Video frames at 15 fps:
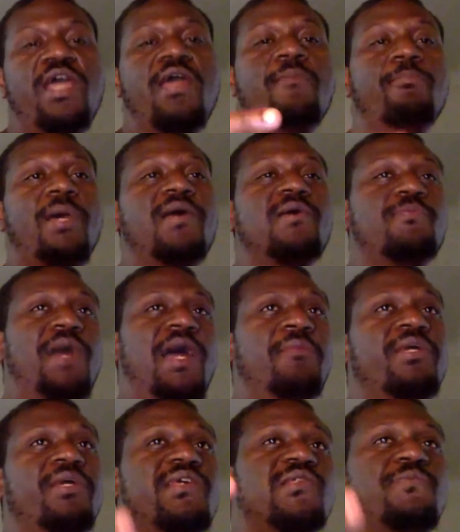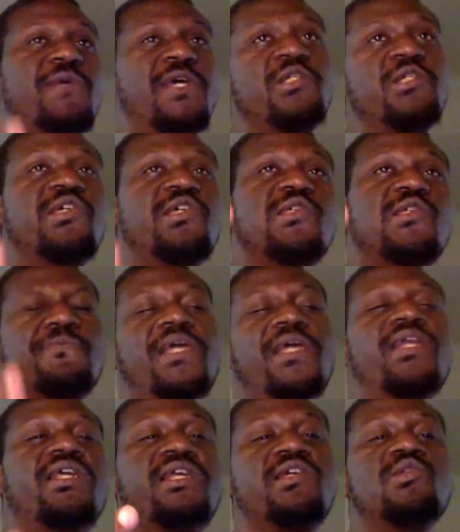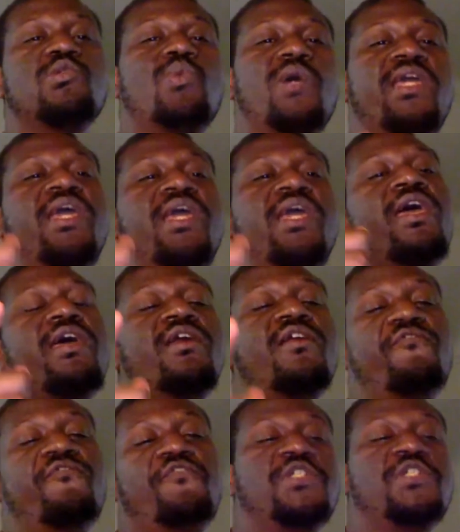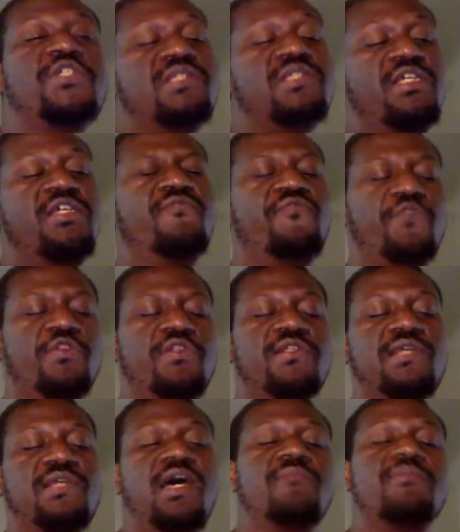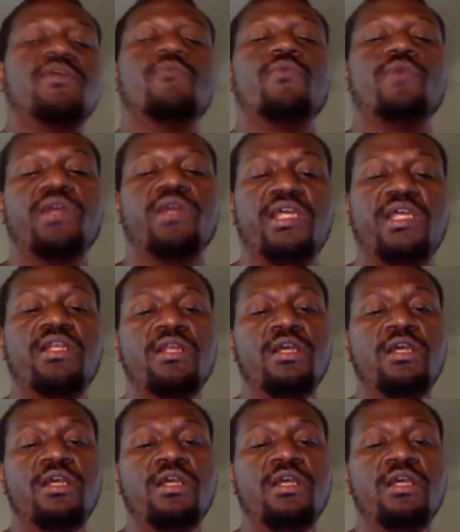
and probably especially explain it his way and efficiency for the time that we're in,